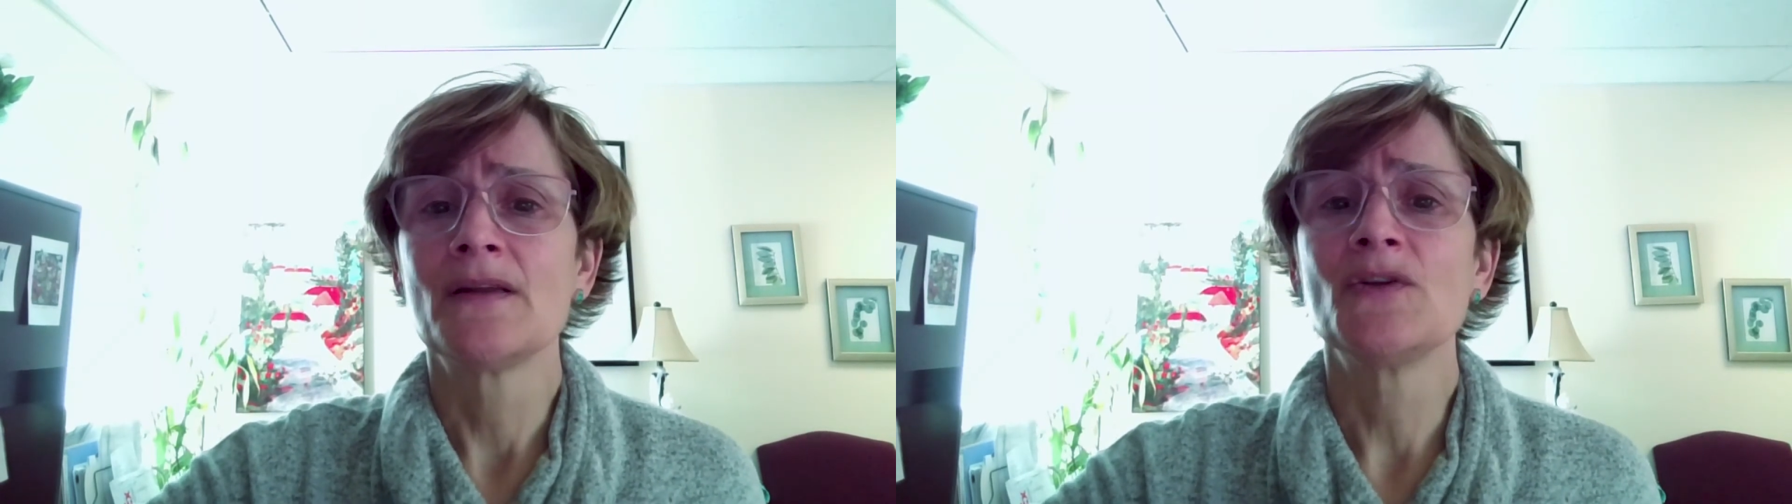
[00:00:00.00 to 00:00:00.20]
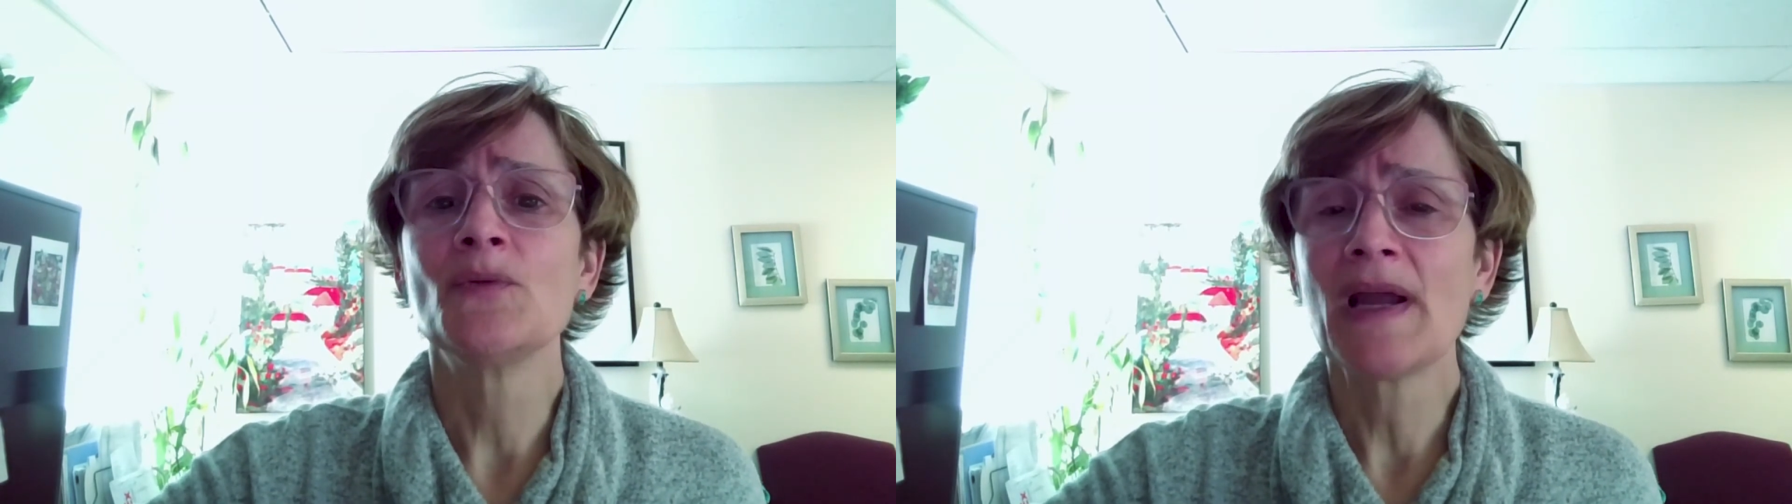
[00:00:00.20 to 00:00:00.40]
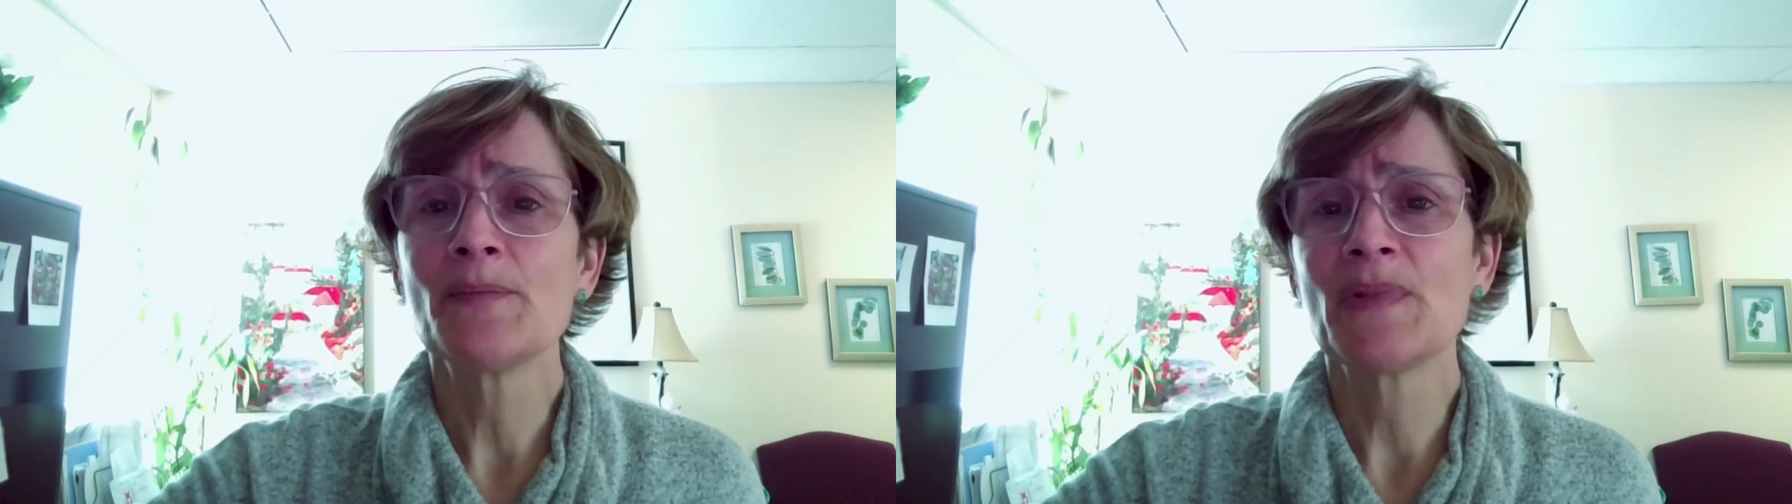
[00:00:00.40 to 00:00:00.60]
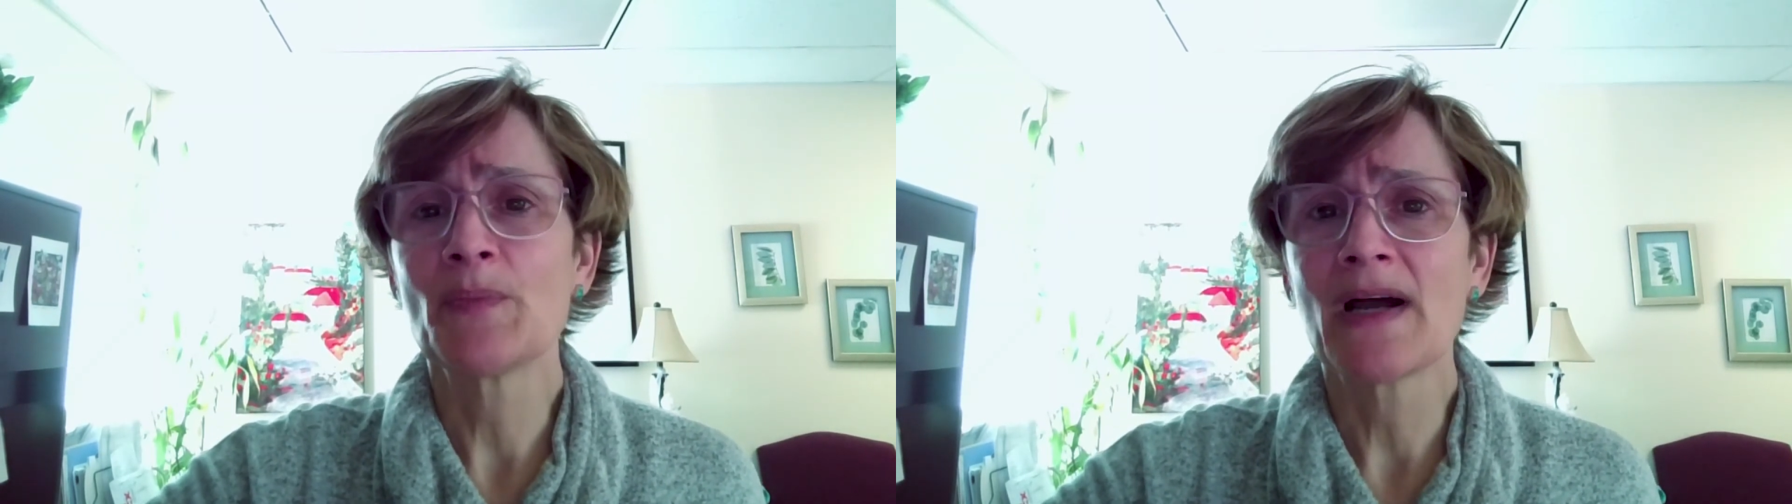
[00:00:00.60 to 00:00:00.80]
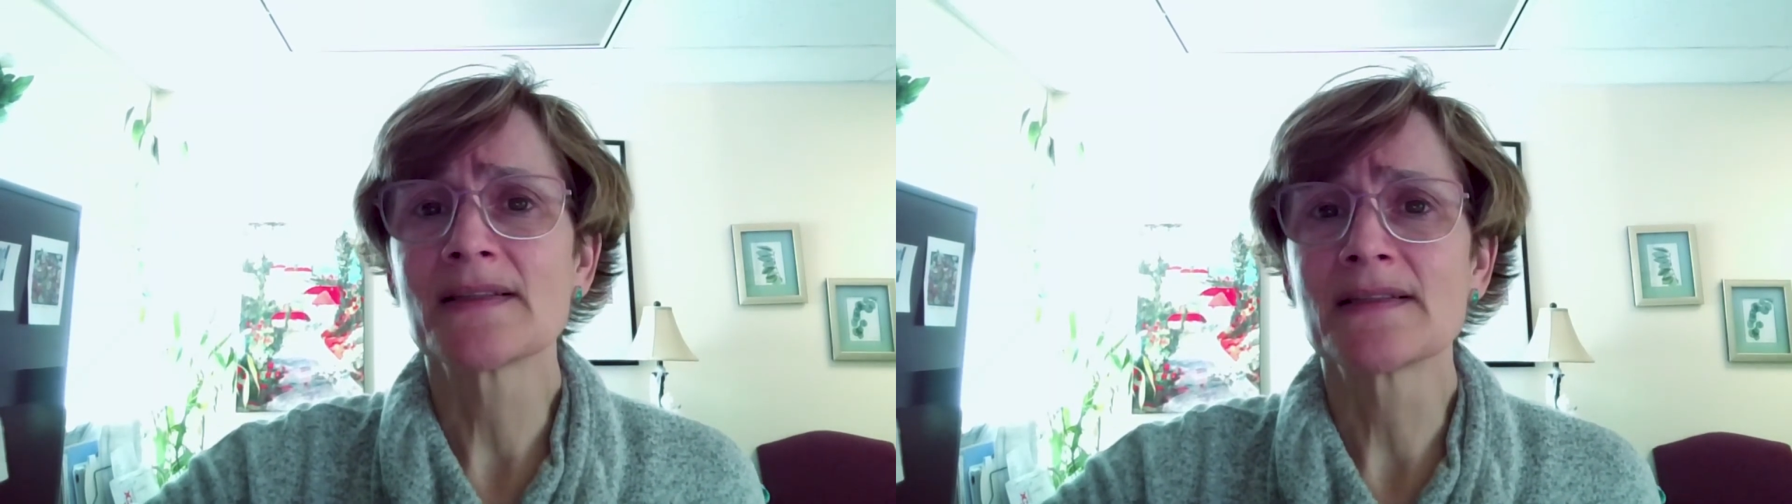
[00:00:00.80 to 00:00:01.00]
you might be
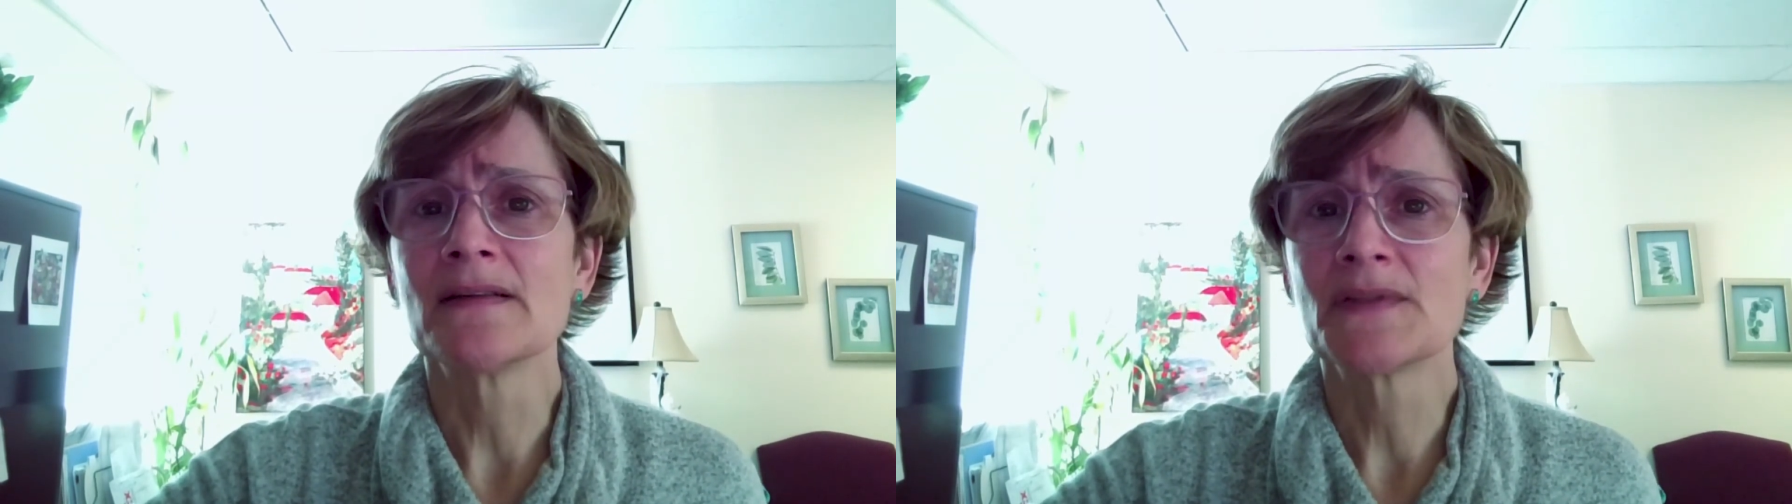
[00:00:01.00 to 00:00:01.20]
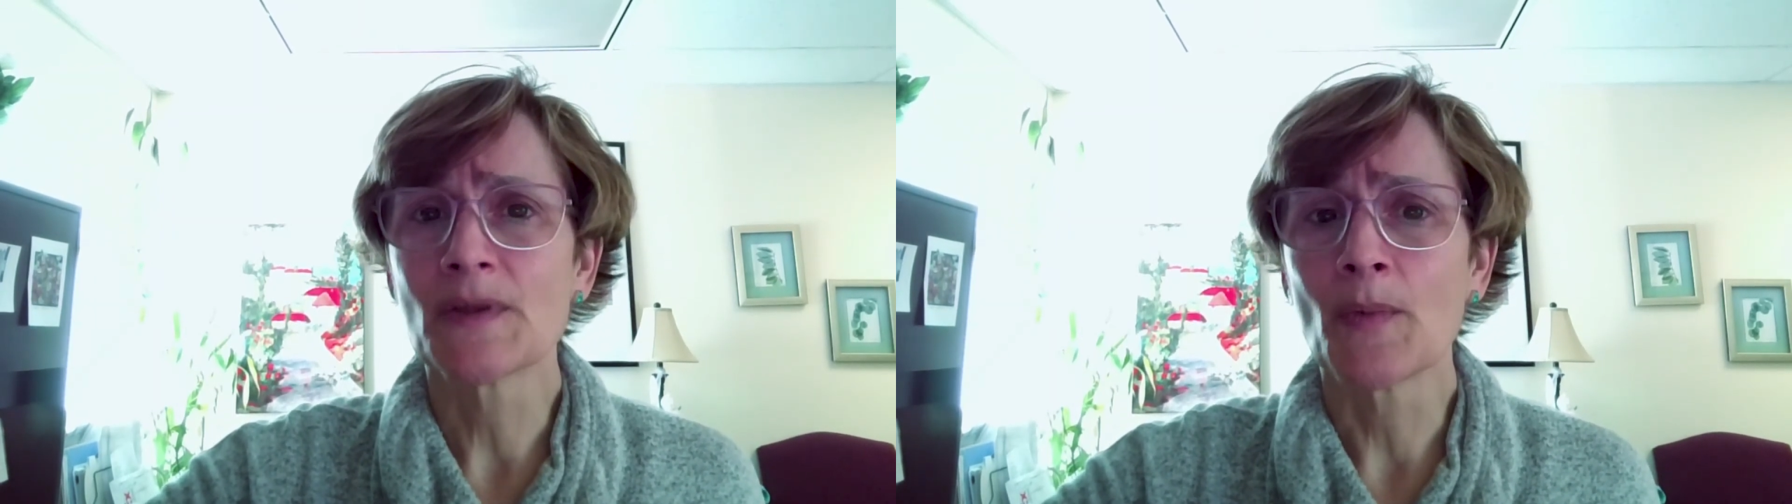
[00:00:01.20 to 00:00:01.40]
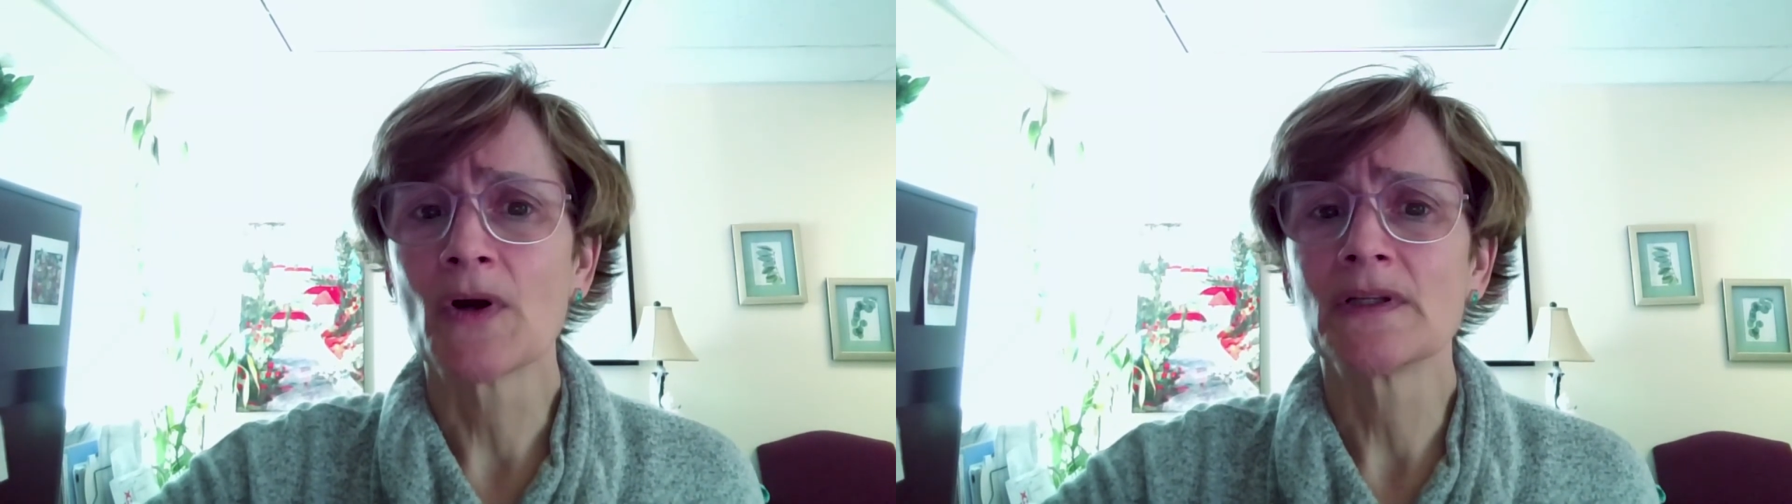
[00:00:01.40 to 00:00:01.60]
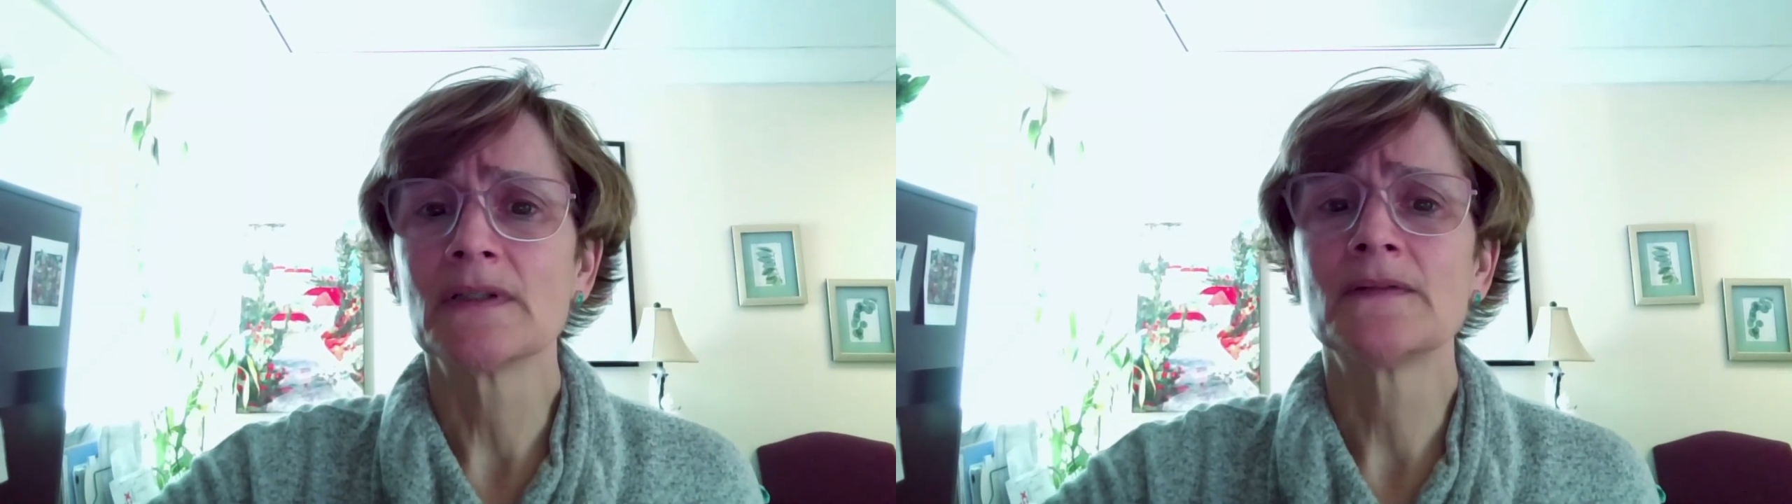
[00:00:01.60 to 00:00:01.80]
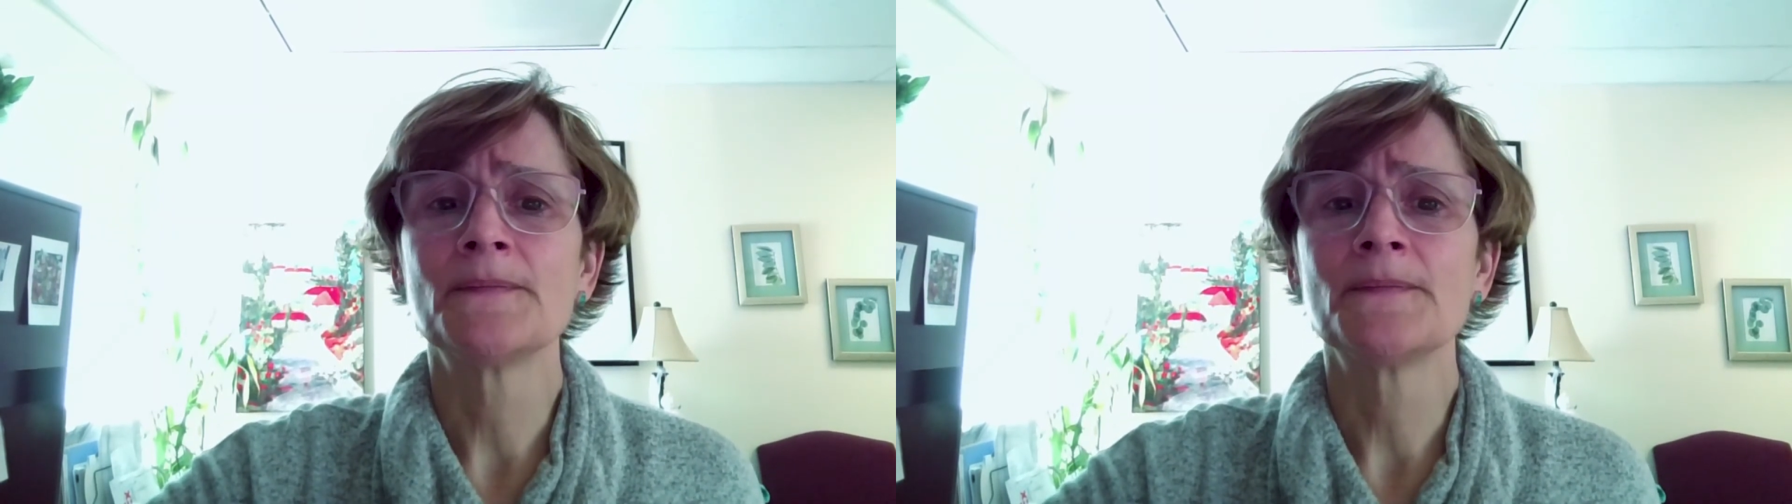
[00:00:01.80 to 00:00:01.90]
positive tomorrow.